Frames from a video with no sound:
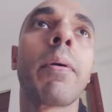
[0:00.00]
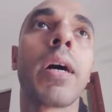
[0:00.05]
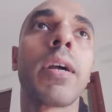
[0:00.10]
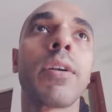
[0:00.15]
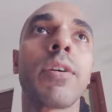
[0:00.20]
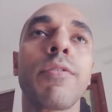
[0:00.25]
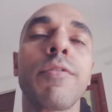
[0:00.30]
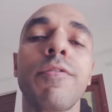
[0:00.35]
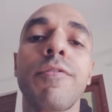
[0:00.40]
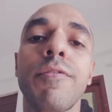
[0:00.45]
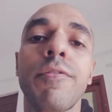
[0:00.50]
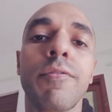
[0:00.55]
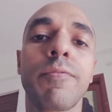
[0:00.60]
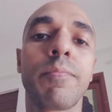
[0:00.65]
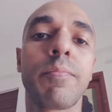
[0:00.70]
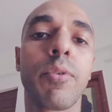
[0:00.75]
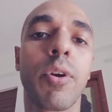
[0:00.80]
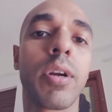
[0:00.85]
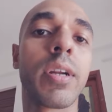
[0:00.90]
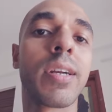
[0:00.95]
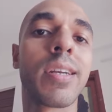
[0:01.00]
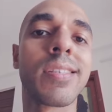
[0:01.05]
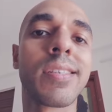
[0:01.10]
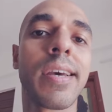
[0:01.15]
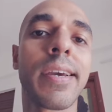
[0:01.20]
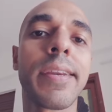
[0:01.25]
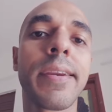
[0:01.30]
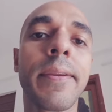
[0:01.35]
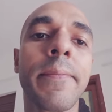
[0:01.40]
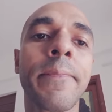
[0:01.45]
part of product
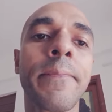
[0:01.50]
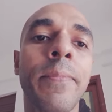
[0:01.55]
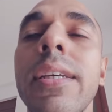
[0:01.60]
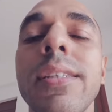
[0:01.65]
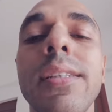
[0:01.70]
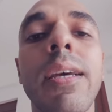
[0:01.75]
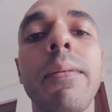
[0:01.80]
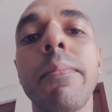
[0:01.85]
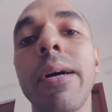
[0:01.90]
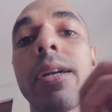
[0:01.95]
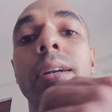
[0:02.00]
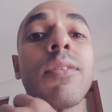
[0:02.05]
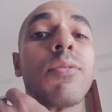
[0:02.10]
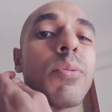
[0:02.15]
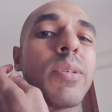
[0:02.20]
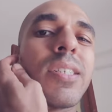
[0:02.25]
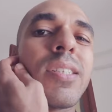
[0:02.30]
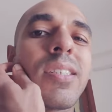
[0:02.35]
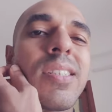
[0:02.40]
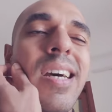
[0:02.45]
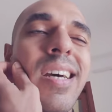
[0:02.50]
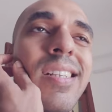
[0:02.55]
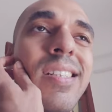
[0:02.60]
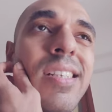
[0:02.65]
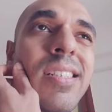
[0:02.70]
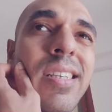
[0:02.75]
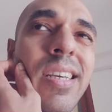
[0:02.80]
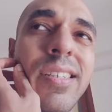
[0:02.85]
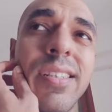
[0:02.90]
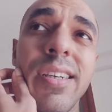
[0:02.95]
design. Things like button switches, dials,
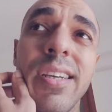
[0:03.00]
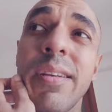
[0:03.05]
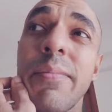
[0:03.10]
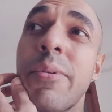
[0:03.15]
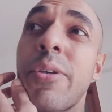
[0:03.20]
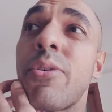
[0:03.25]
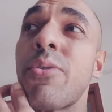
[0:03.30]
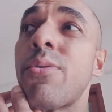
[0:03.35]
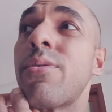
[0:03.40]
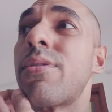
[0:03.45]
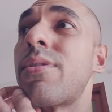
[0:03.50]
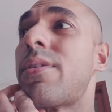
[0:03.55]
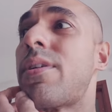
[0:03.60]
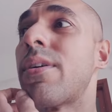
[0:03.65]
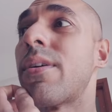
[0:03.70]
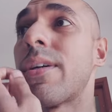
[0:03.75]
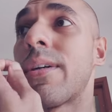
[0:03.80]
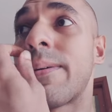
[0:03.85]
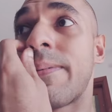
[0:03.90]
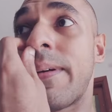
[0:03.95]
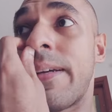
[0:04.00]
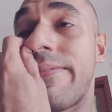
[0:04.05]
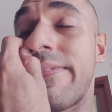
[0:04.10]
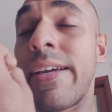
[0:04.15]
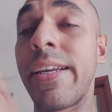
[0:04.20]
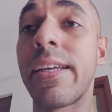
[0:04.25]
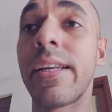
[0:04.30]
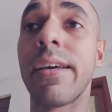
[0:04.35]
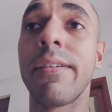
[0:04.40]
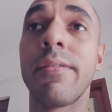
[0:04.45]
etc. can be used in
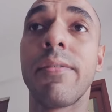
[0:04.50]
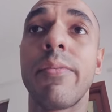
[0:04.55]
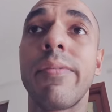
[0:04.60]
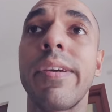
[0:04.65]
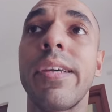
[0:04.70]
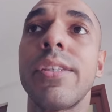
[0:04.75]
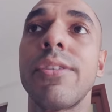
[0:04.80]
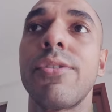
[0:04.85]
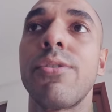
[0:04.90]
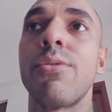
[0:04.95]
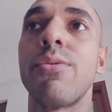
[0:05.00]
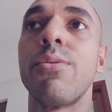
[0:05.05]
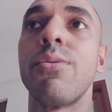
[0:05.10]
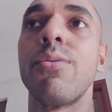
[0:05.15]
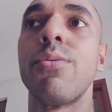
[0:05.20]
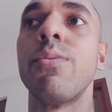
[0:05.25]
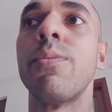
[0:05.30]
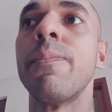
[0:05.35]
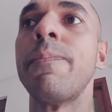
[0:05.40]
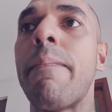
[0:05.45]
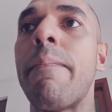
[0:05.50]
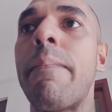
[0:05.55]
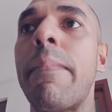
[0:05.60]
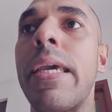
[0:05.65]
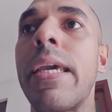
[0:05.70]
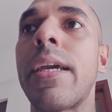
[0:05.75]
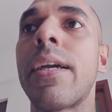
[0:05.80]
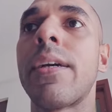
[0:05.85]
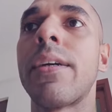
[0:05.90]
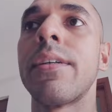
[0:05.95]
very clever ways to
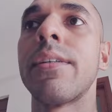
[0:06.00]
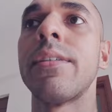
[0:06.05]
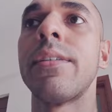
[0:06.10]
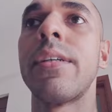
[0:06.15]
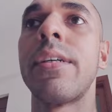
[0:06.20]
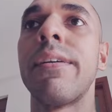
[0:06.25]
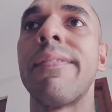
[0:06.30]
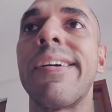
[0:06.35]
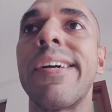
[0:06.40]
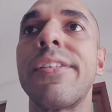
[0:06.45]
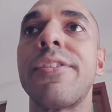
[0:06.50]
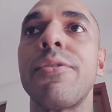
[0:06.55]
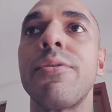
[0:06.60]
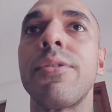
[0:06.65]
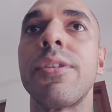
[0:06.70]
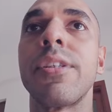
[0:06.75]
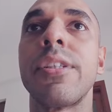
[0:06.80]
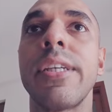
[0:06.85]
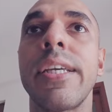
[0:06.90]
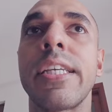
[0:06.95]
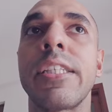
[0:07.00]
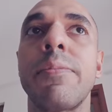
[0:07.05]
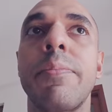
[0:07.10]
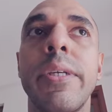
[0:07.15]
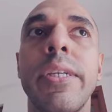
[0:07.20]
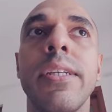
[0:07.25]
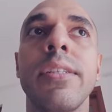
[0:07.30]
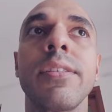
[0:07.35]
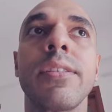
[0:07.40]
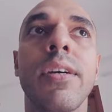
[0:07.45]
make the device usage
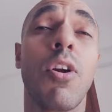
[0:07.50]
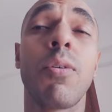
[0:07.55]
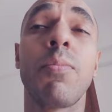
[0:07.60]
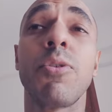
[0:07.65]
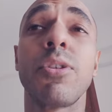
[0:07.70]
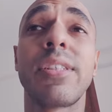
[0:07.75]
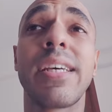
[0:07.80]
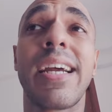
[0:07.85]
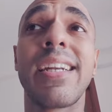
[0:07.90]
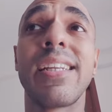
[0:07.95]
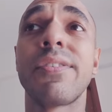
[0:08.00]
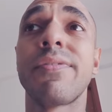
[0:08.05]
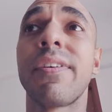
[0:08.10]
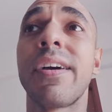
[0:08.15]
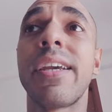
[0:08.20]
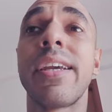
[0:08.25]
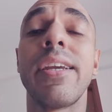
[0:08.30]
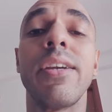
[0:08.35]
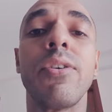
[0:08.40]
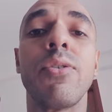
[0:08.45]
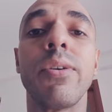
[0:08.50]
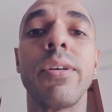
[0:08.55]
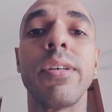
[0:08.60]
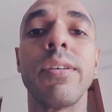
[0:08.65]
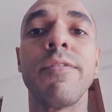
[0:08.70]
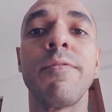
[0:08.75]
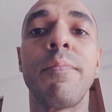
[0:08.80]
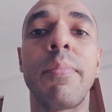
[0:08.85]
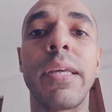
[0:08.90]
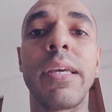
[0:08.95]
experience a lot more satisfying,
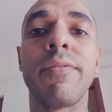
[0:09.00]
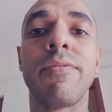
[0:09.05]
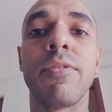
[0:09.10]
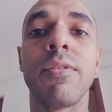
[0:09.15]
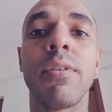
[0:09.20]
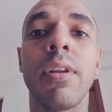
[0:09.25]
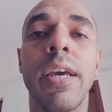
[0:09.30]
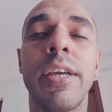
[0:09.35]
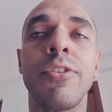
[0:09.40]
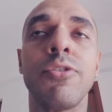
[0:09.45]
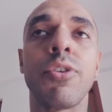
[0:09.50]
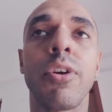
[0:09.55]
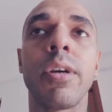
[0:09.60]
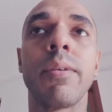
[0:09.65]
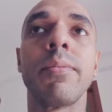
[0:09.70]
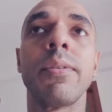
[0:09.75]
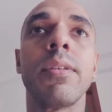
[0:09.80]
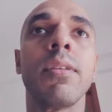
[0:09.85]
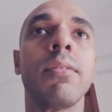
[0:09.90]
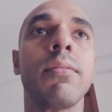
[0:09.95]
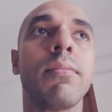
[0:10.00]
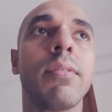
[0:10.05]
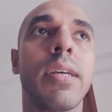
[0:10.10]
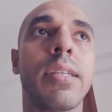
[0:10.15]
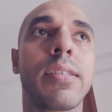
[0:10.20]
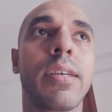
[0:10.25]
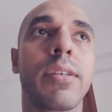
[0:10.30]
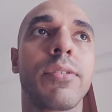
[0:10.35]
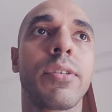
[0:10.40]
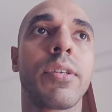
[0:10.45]
intuitive, playful, enjoyable,
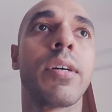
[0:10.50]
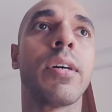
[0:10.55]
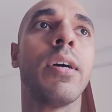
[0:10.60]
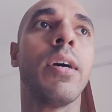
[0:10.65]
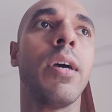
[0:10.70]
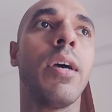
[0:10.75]
etc.